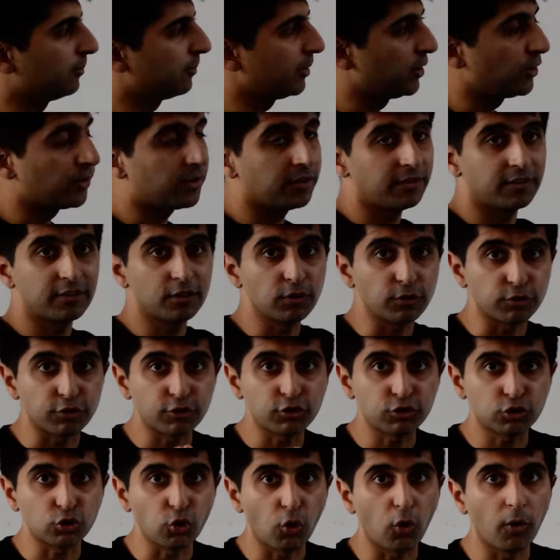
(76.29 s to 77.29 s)
but you can still
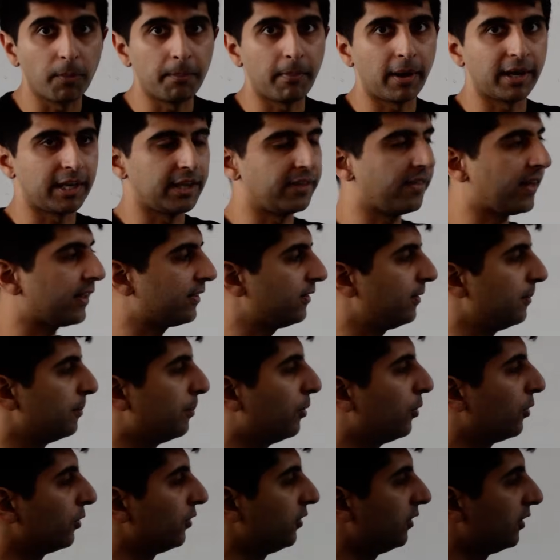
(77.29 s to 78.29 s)
store money, that's
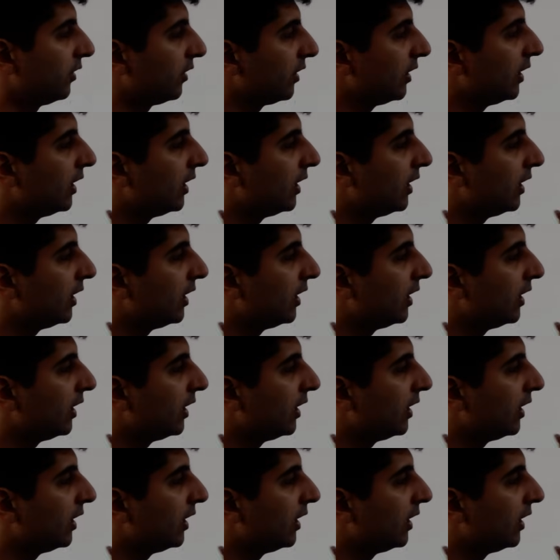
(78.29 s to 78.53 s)
important.